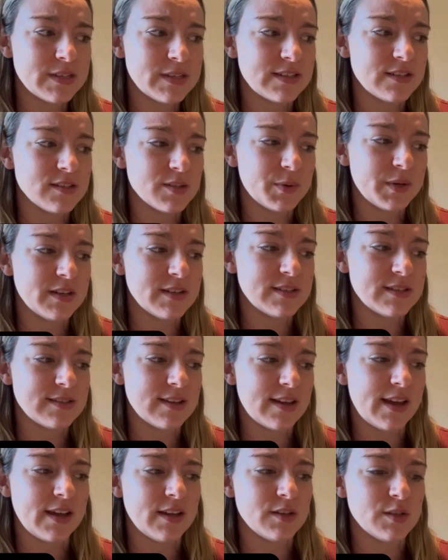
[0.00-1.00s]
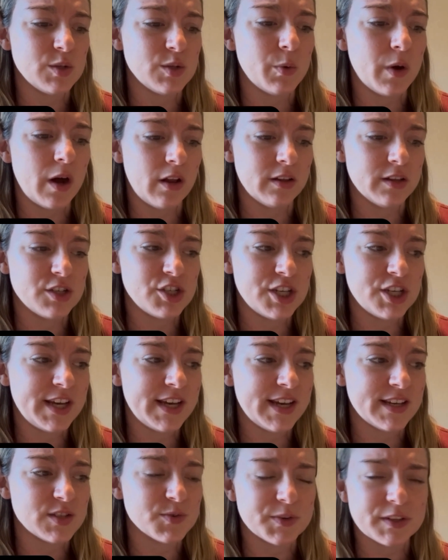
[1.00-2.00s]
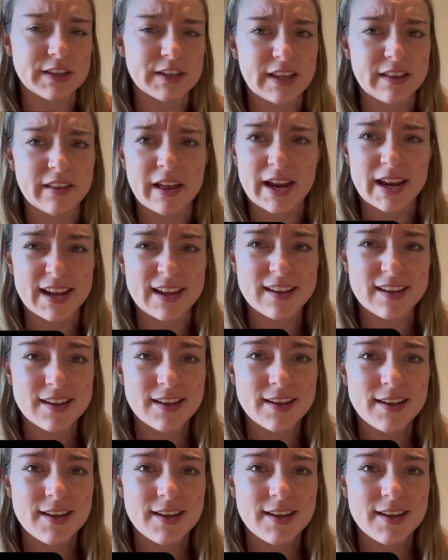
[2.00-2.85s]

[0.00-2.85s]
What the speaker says: Since it is a duology, it's really like